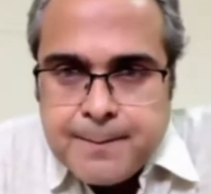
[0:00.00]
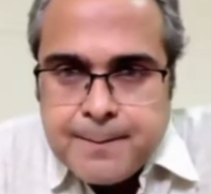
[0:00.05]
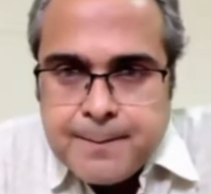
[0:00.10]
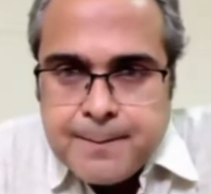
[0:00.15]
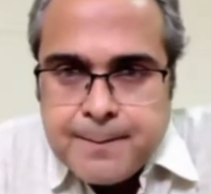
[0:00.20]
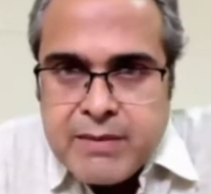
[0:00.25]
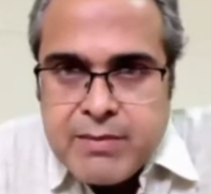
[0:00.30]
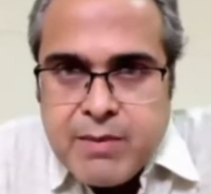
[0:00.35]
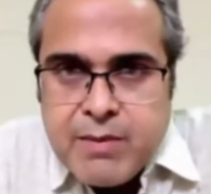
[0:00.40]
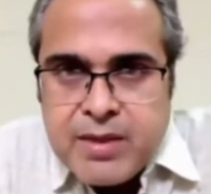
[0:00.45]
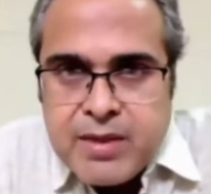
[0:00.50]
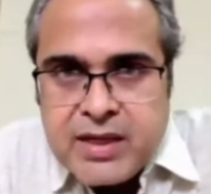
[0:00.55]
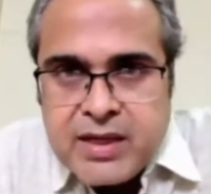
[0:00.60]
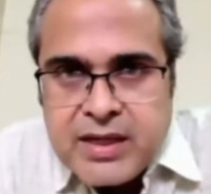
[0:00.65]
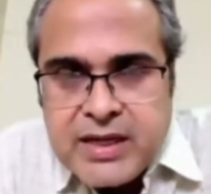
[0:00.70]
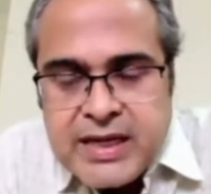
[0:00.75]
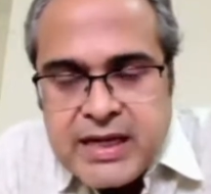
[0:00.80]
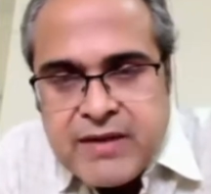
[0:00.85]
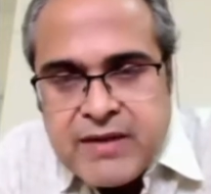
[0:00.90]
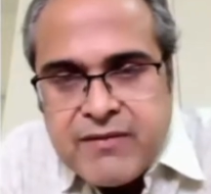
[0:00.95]
Remember
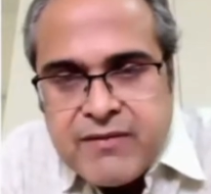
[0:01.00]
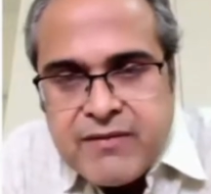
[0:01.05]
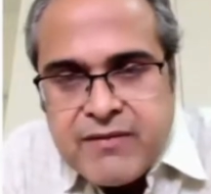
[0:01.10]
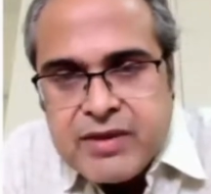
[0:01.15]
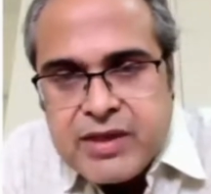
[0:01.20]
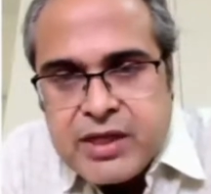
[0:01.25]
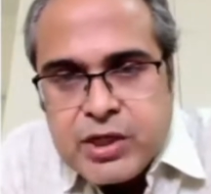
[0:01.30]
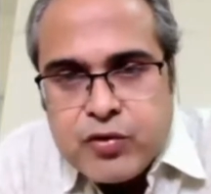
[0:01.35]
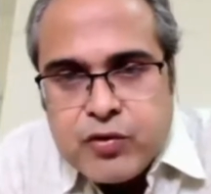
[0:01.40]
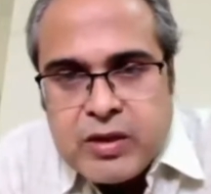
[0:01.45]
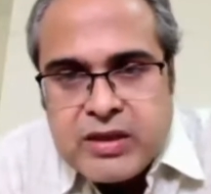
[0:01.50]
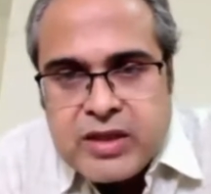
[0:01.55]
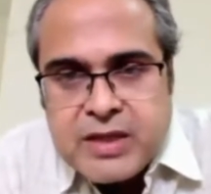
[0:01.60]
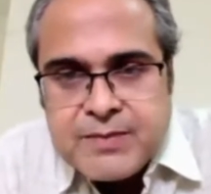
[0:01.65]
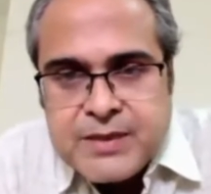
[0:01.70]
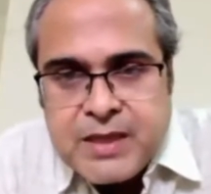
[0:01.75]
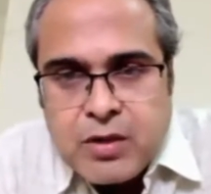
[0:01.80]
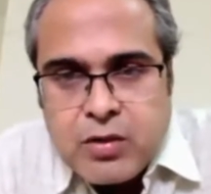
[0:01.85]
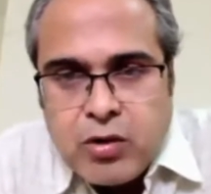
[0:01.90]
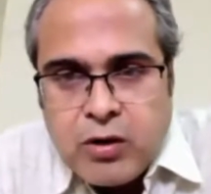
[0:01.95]
that 11th and 12th
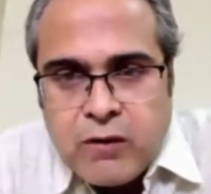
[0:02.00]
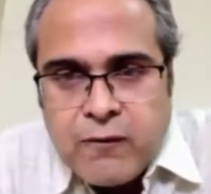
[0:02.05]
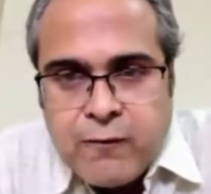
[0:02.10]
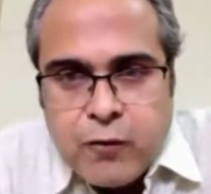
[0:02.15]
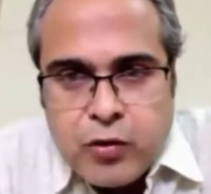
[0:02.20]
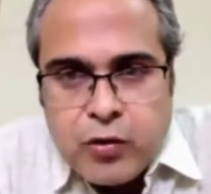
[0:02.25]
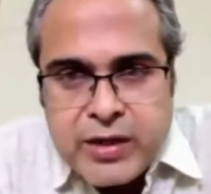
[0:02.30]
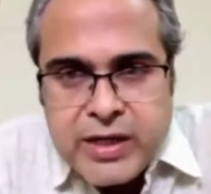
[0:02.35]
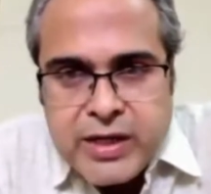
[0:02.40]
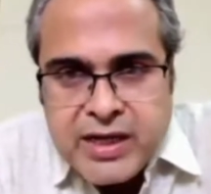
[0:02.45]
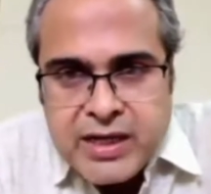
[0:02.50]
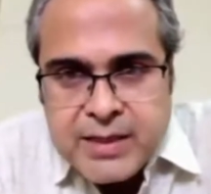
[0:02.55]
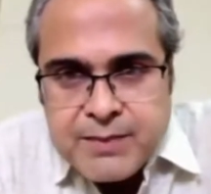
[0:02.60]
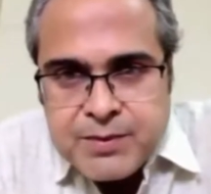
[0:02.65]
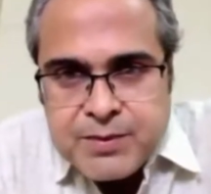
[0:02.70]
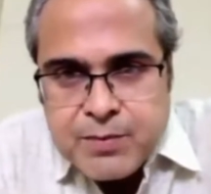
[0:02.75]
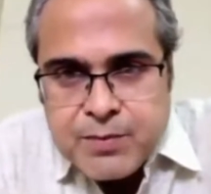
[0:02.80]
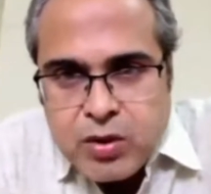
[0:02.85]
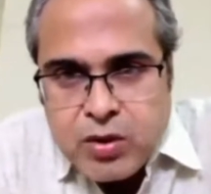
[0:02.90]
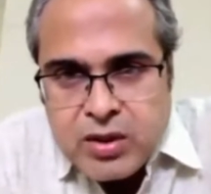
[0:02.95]
ribs are called floating
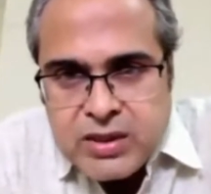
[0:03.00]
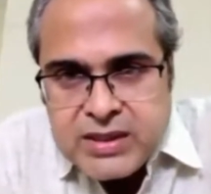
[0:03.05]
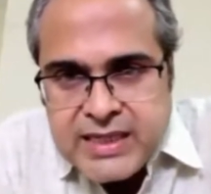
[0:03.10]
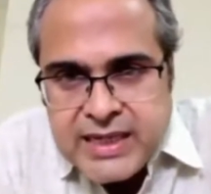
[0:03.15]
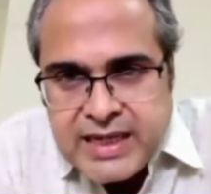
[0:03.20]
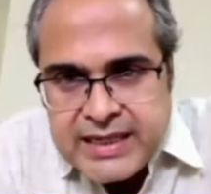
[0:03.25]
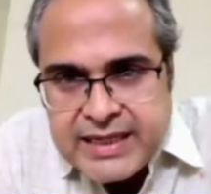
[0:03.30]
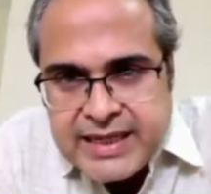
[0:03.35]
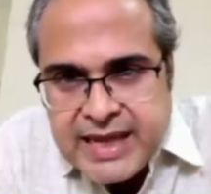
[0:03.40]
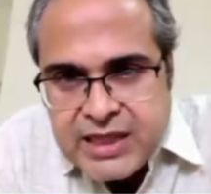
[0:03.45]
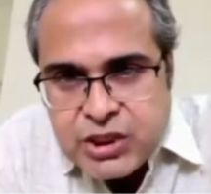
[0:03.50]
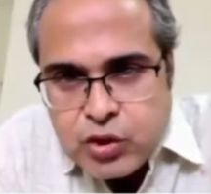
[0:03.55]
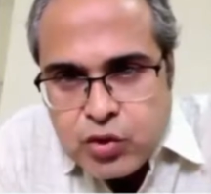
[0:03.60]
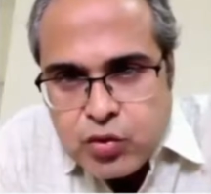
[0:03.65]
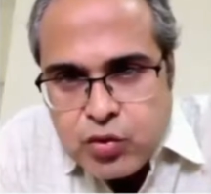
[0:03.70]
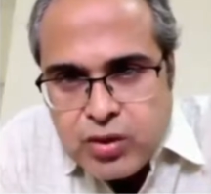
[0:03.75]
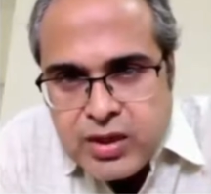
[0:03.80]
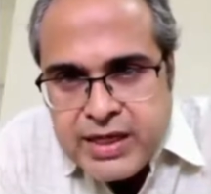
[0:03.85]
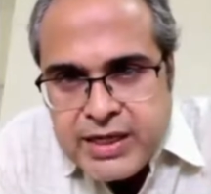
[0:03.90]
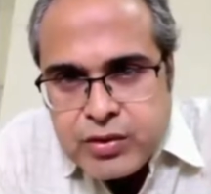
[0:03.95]
ribs because they
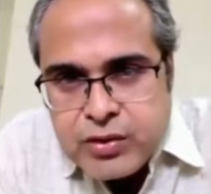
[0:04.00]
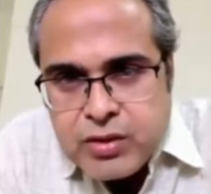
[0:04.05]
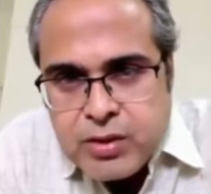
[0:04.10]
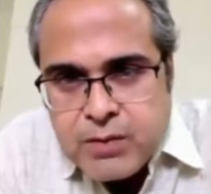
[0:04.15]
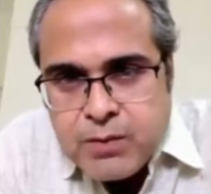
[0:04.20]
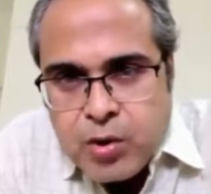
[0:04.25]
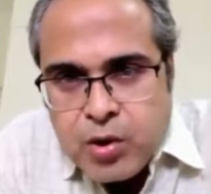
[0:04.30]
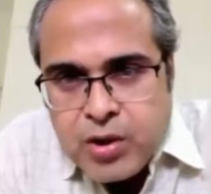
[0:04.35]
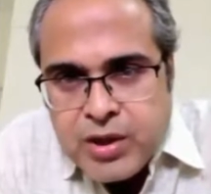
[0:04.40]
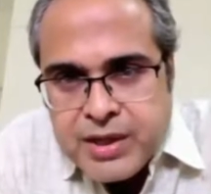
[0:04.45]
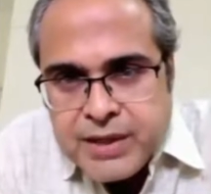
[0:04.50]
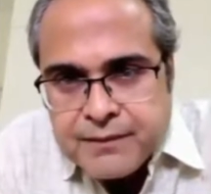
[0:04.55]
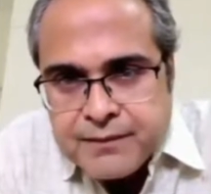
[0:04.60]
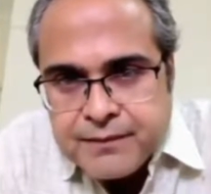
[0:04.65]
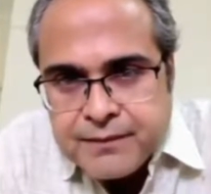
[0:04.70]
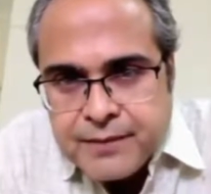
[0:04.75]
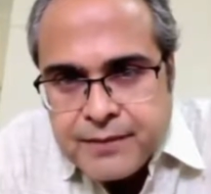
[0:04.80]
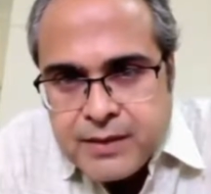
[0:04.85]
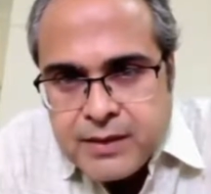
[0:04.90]
attach only to the body.